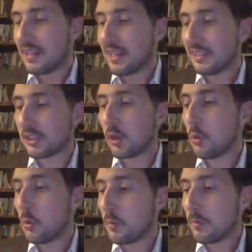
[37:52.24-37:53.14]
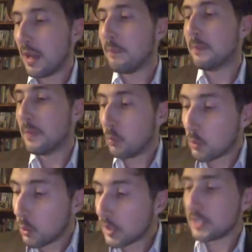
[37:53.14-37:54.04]
Eh, so um, we
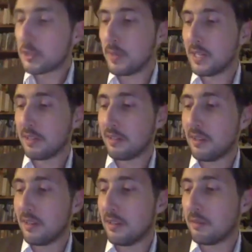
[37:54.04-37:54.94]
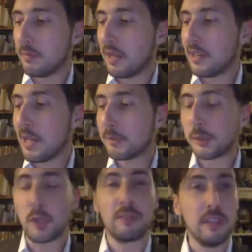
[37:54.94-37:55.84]
wanted to make a, um, an
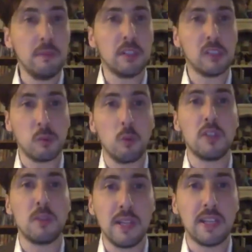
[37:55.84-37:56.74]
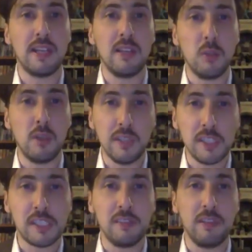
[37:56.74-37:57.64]
abstract film because we want to make an
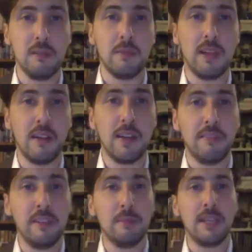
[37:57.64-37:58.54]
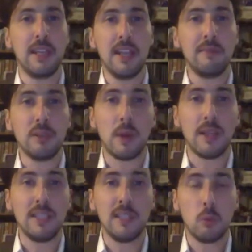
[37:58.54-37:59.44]
universal film and a film that
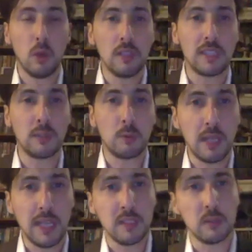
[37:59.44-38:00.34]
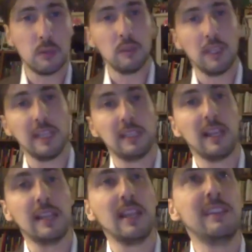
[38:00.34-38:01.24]
everyone in the world can relate to like
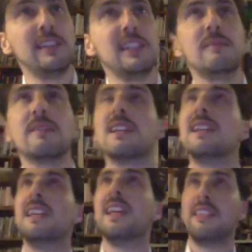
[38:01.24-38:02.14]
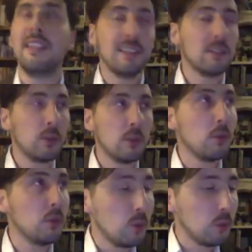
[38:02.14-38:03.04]
and, and the, I think you
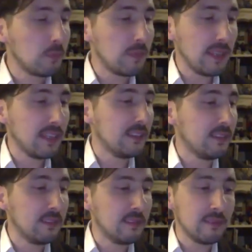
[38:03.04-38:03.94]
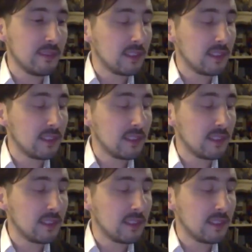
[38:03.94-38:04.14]
you in